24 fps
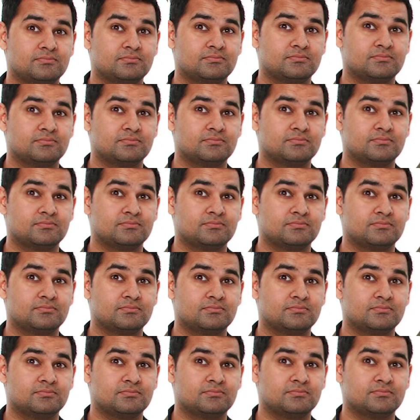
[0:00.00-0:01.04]

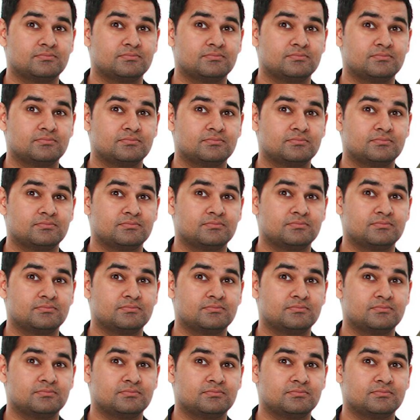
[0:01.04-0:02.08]

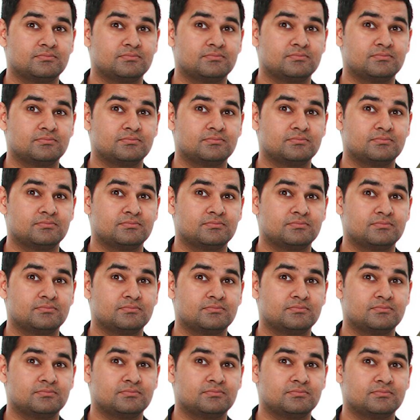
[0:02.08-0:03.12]

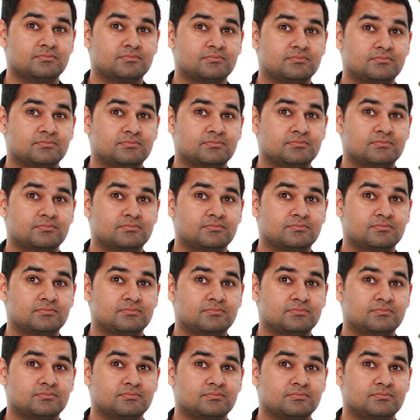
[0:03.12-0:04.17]

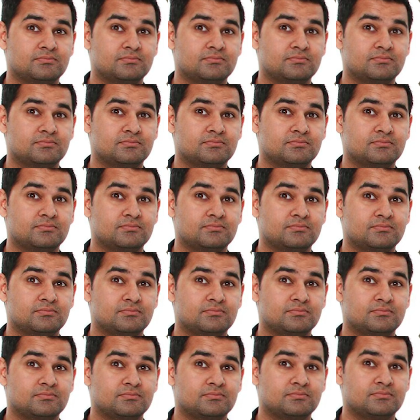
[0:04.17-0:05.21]

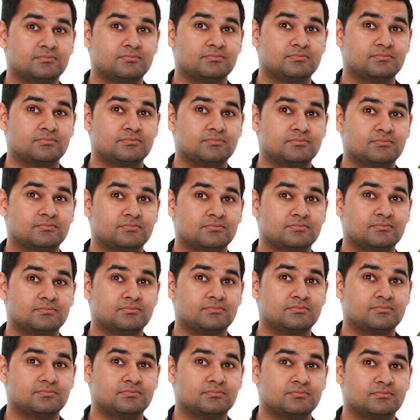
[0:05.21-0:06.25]

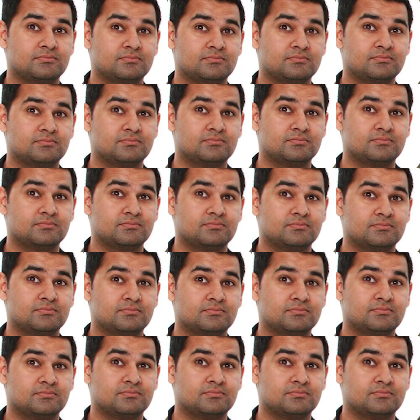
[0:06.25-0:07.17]
The person shown says nothing.